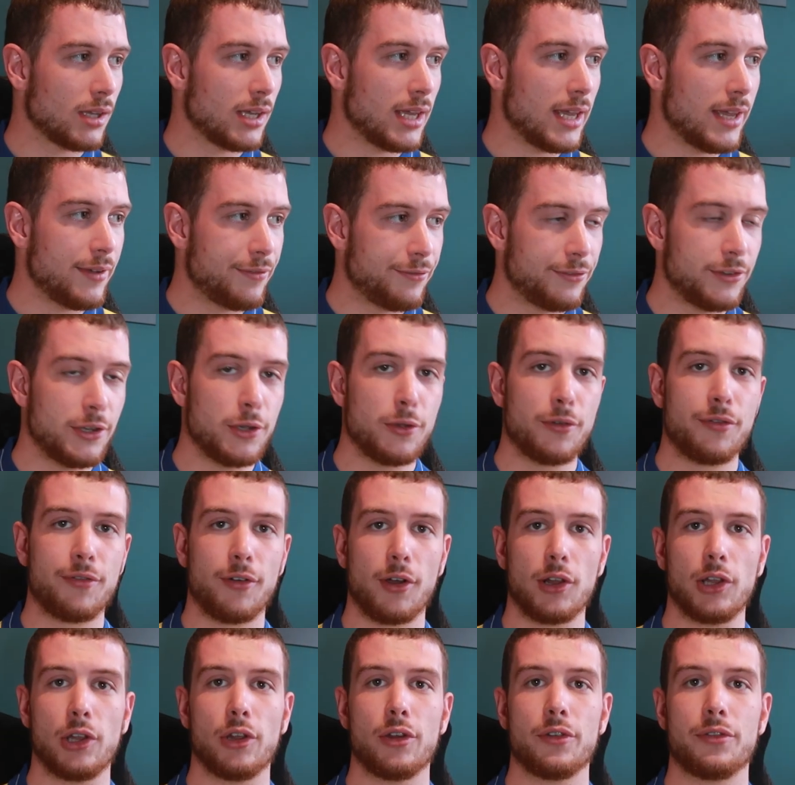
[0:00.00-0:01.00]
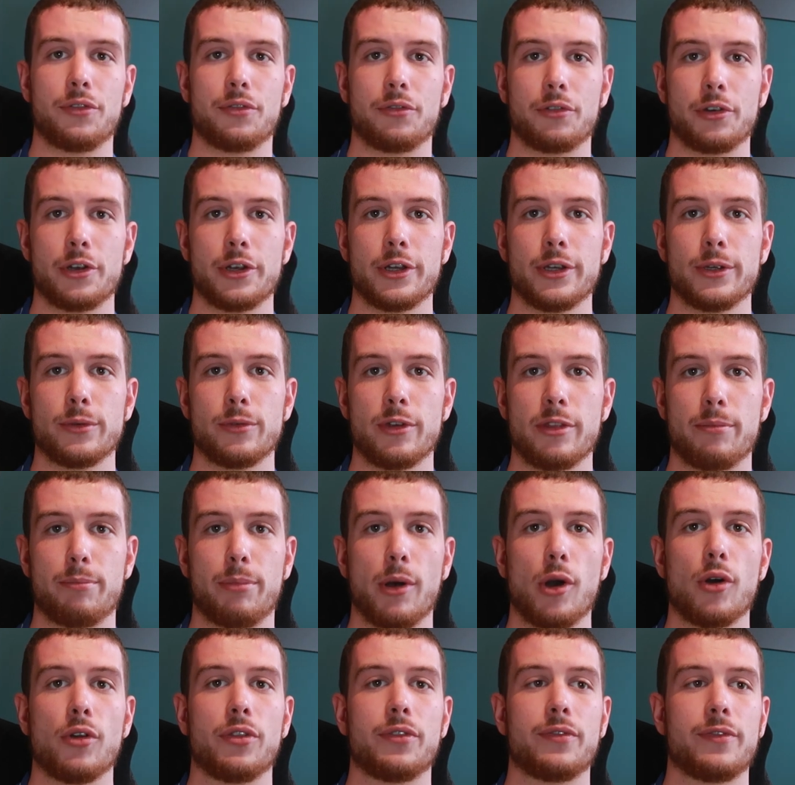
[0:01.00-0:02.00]
If you follow through with
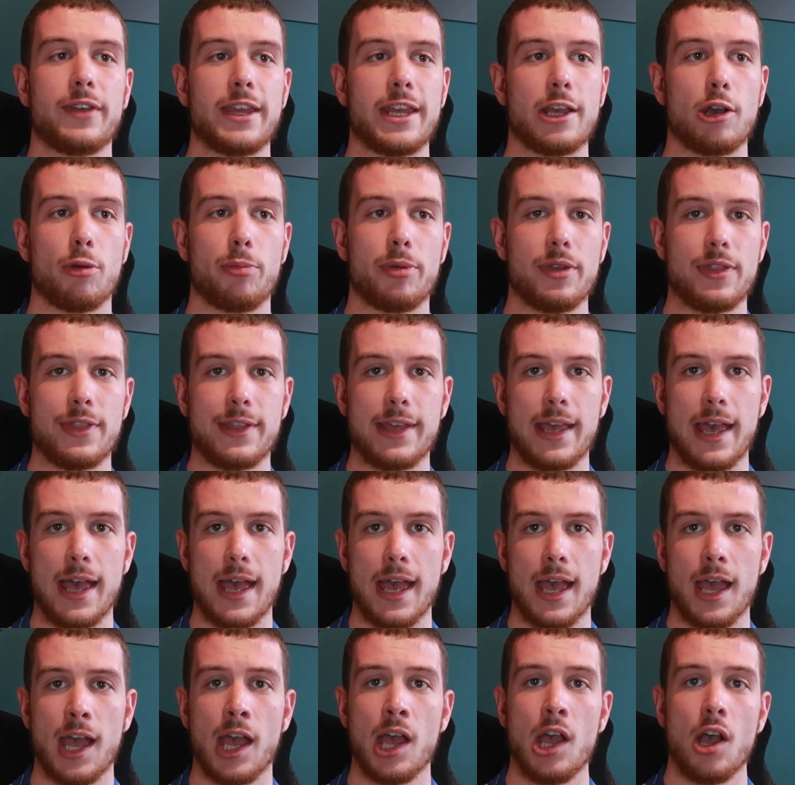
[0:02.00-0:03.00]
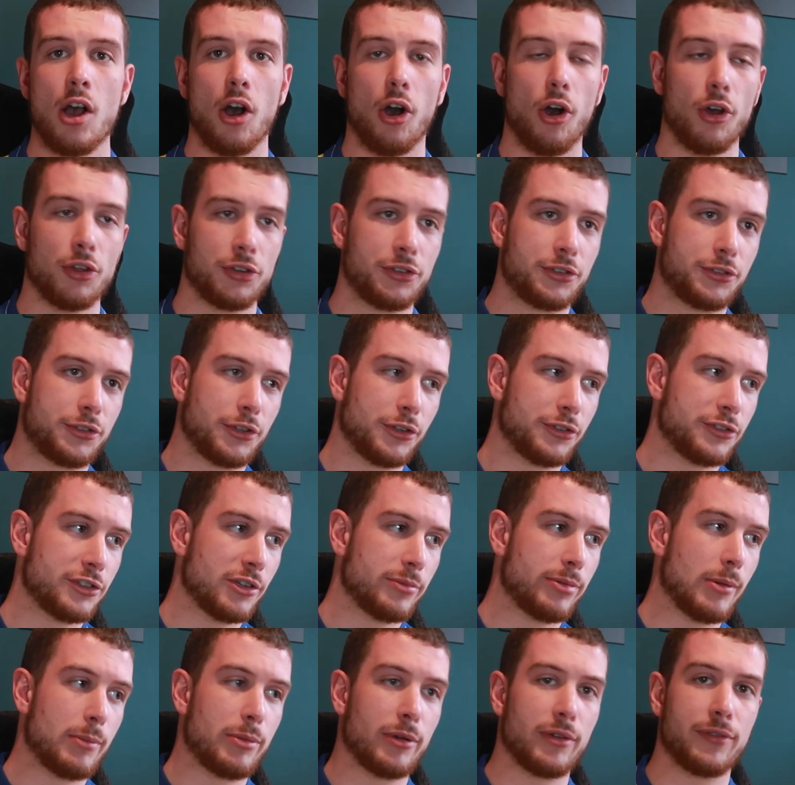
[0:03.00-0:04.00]
both feet up in the air or studs
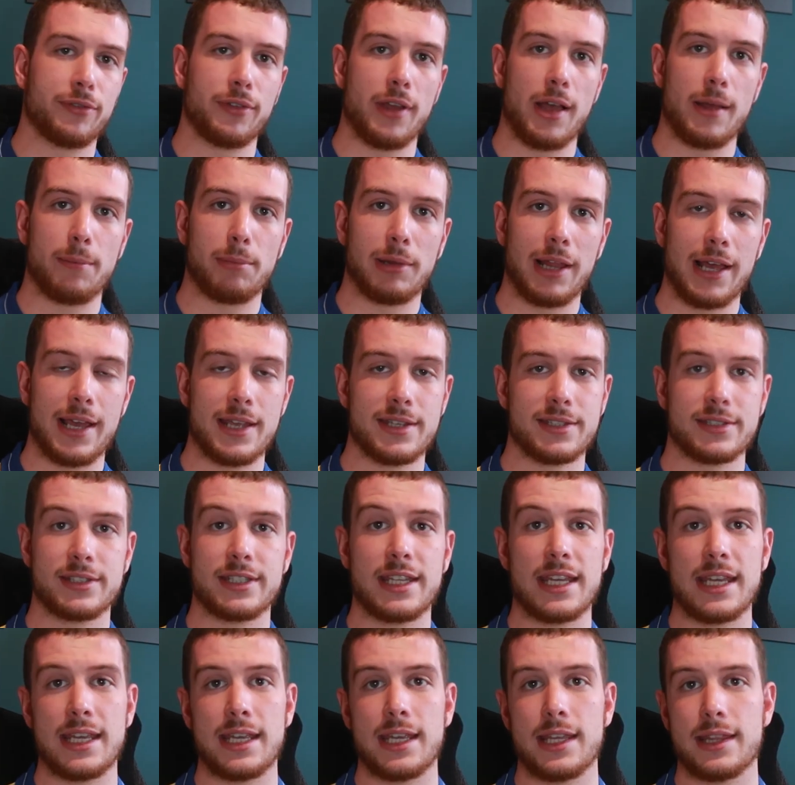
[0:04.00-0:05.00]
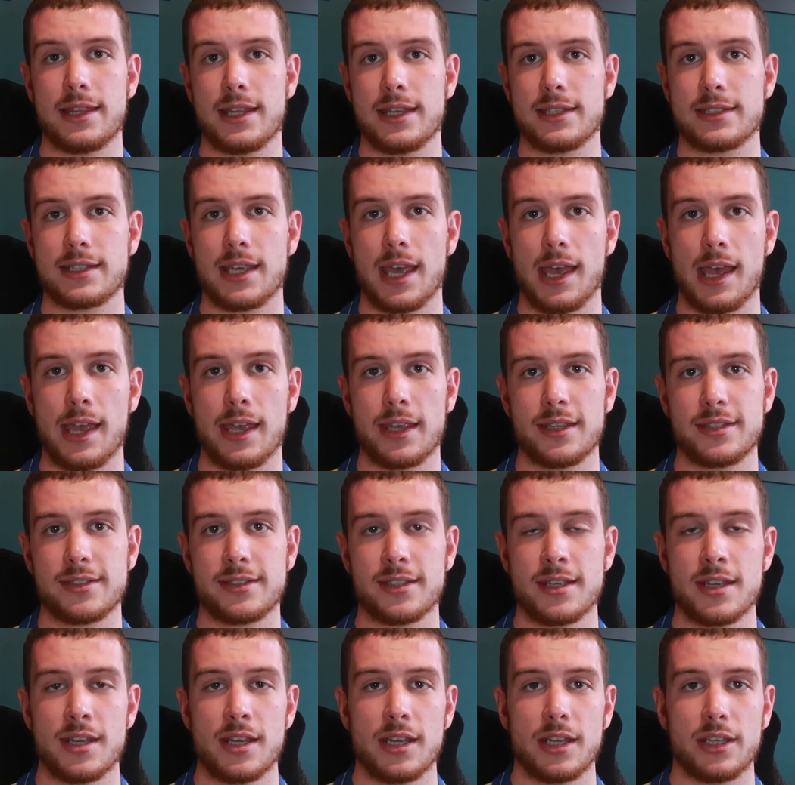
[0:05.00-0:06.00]
up above a player's knee in this
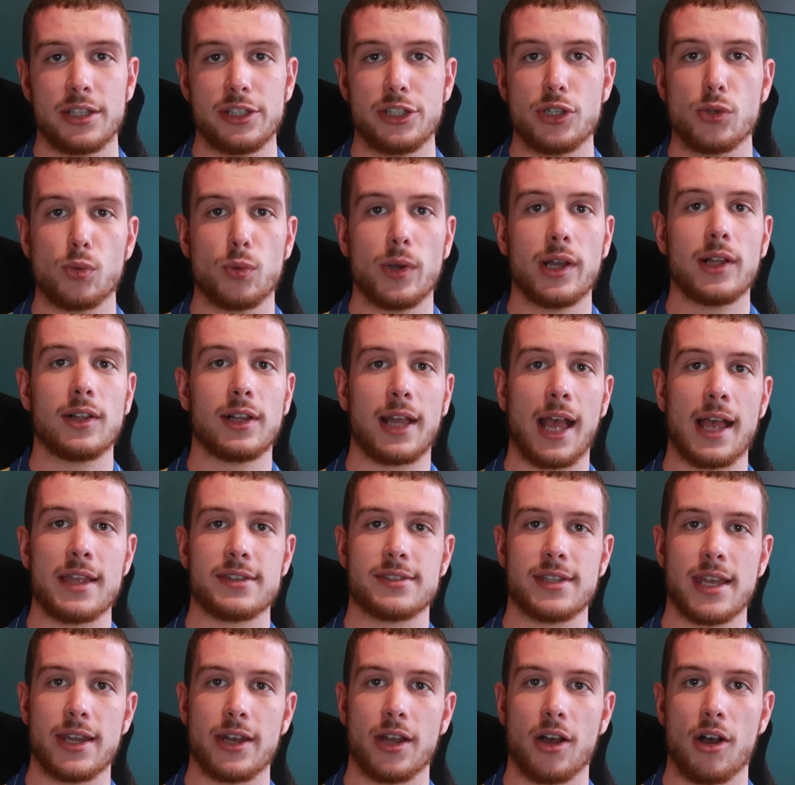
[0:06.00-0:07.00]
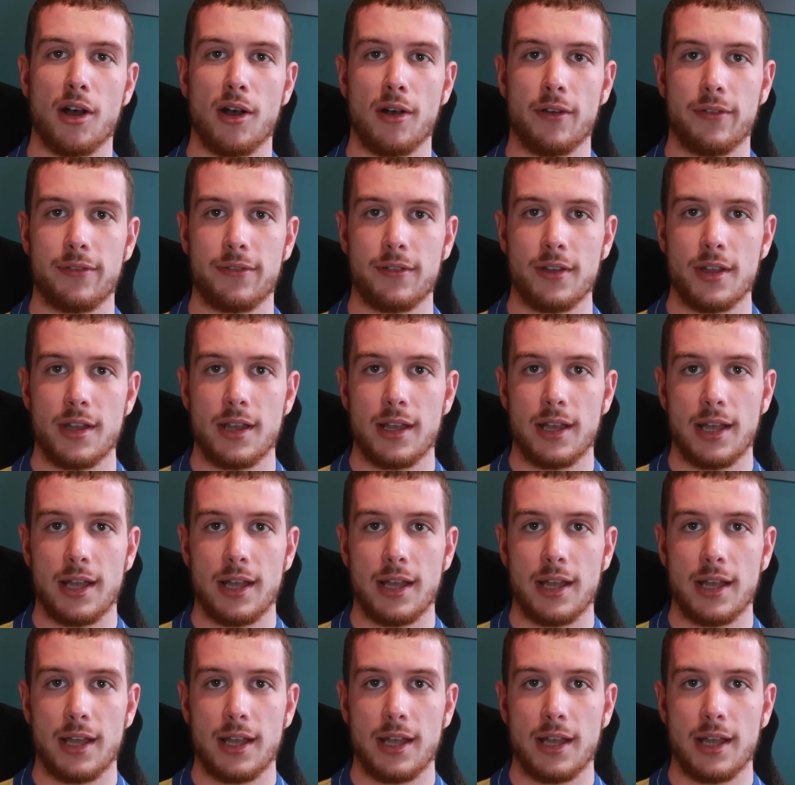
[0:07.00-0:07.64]
case, you will get sent off.